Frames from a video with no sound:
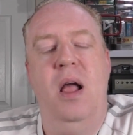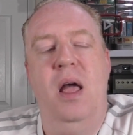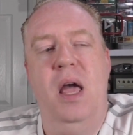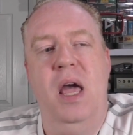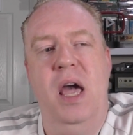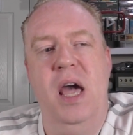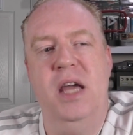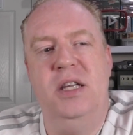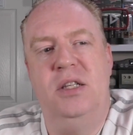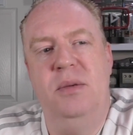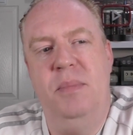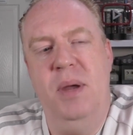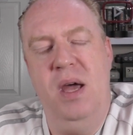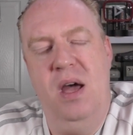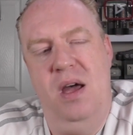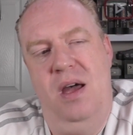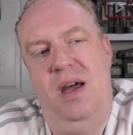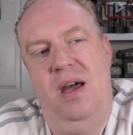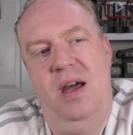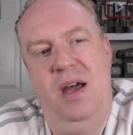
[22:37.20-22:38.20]
it's a bit,
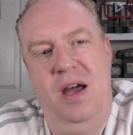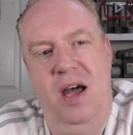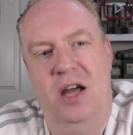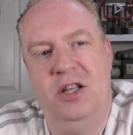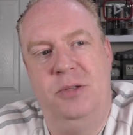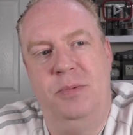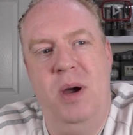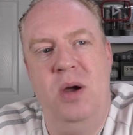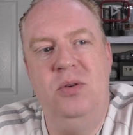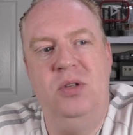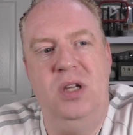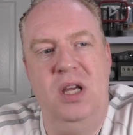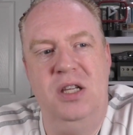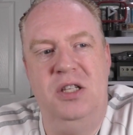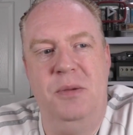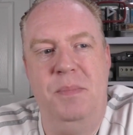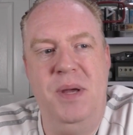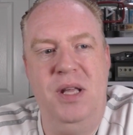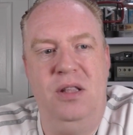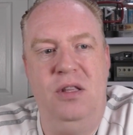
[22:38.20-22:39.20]
I suppose it
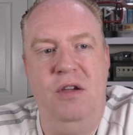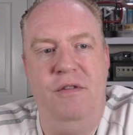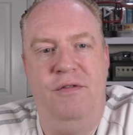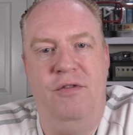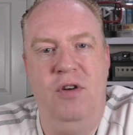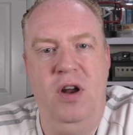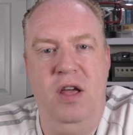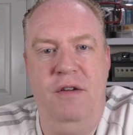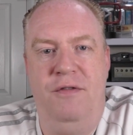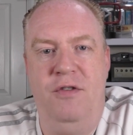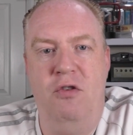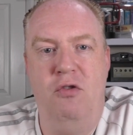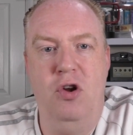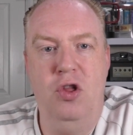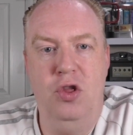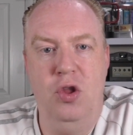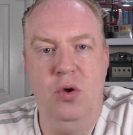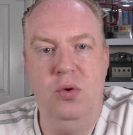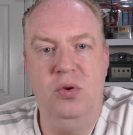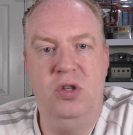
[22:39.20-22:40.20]
is a bit different if you're a
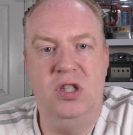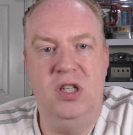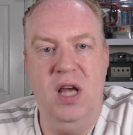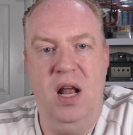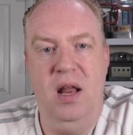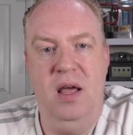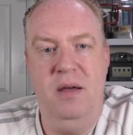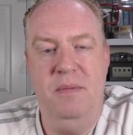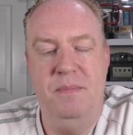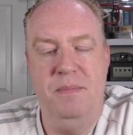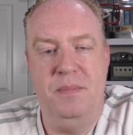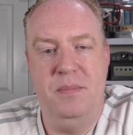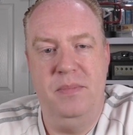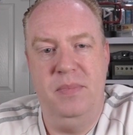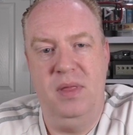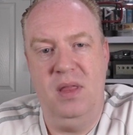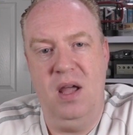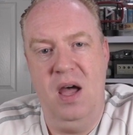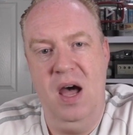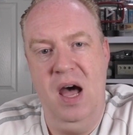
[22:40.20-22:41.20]
new seller,
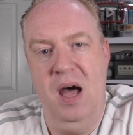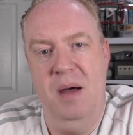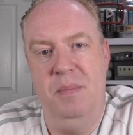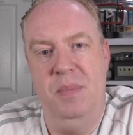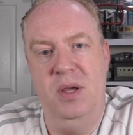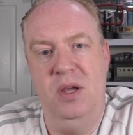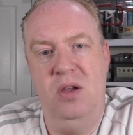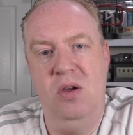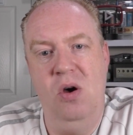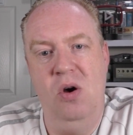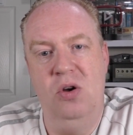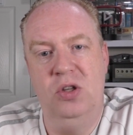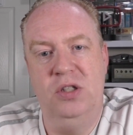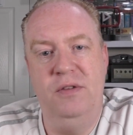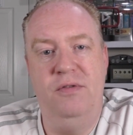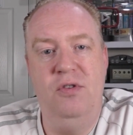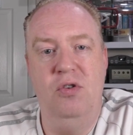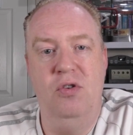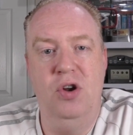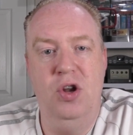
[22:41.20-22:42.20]
because
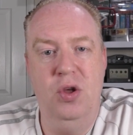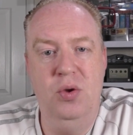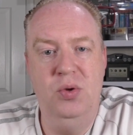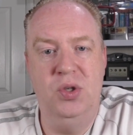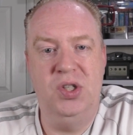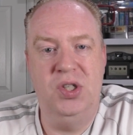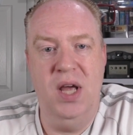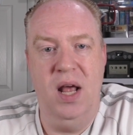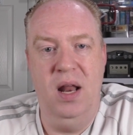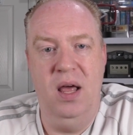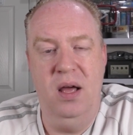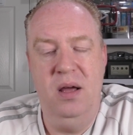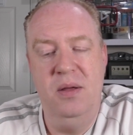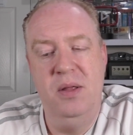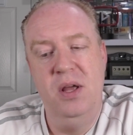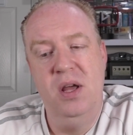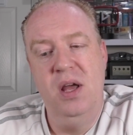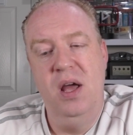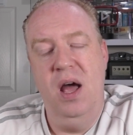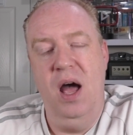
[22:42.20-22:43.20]
if you're a new seller,
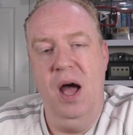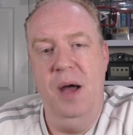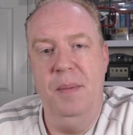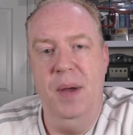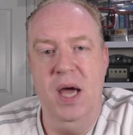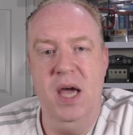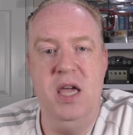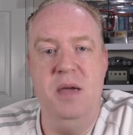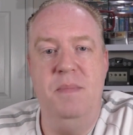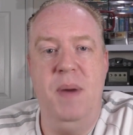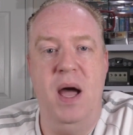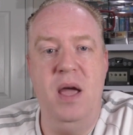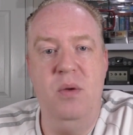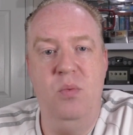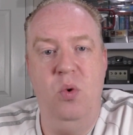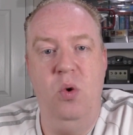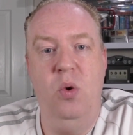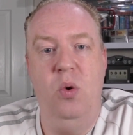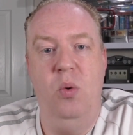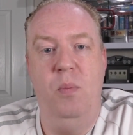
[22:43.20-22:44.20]
eBay
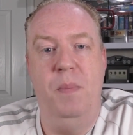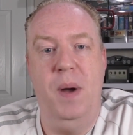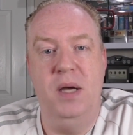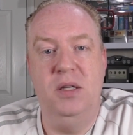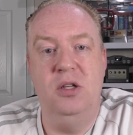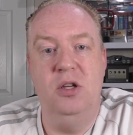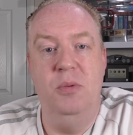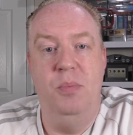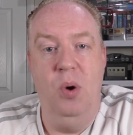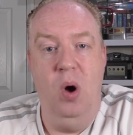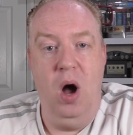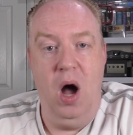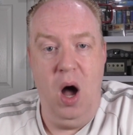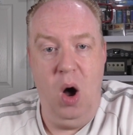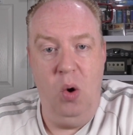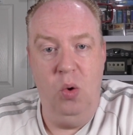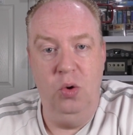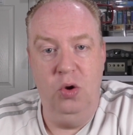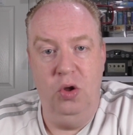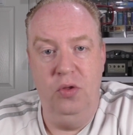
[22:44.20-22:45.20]
will basically put a
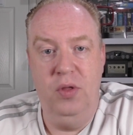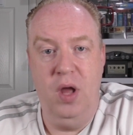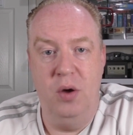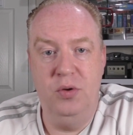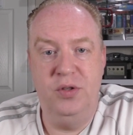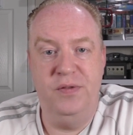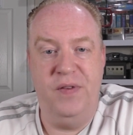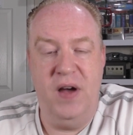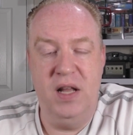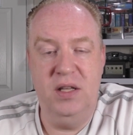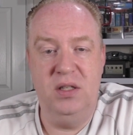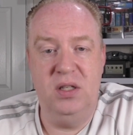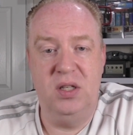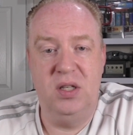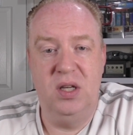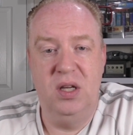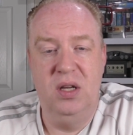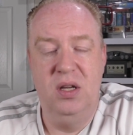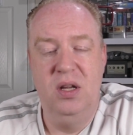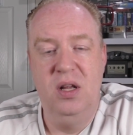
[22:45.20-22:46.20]
hold on those
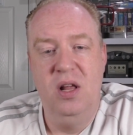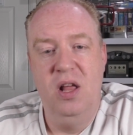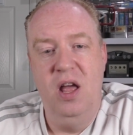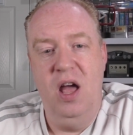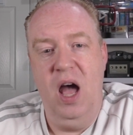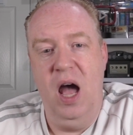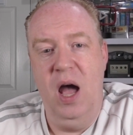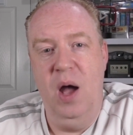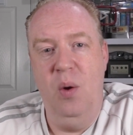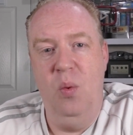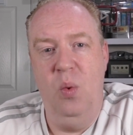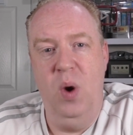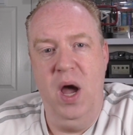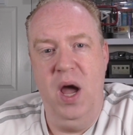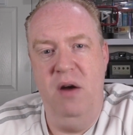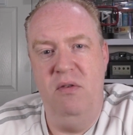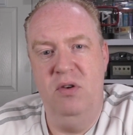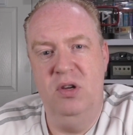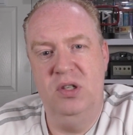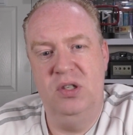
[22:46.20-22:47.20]
funds.
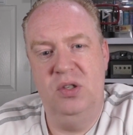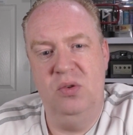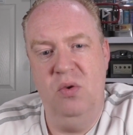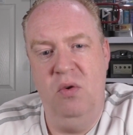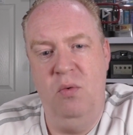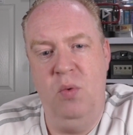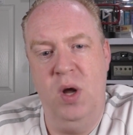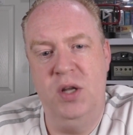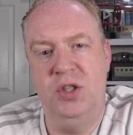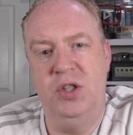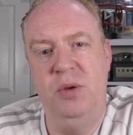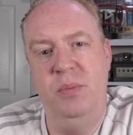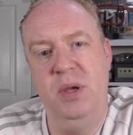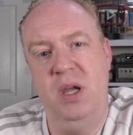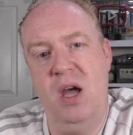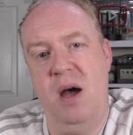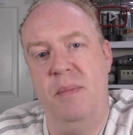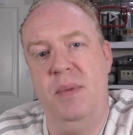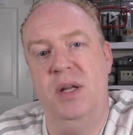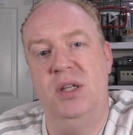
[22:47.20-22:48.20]
Whereas once you
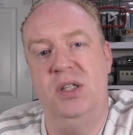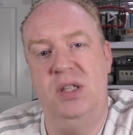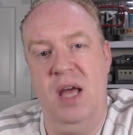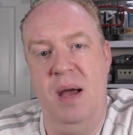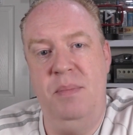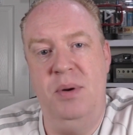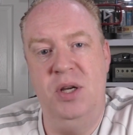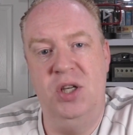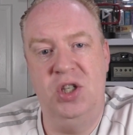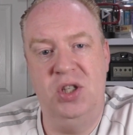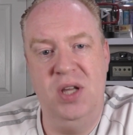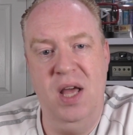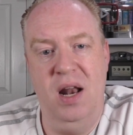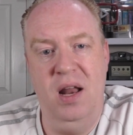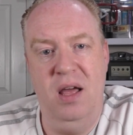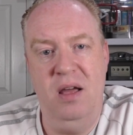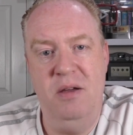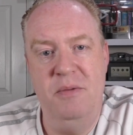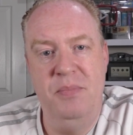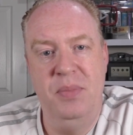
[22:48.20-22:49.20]
become an established seller,